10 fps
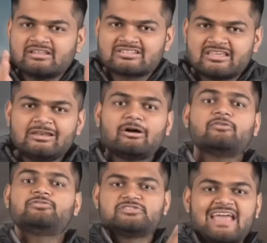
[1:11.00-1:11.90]
the skill
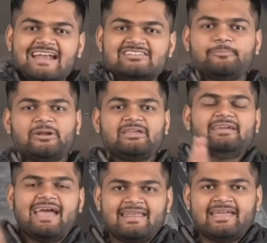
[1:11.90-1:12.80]
of
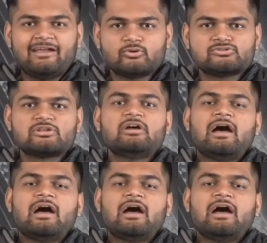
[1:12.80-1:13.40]
ChatGPT and AI tools.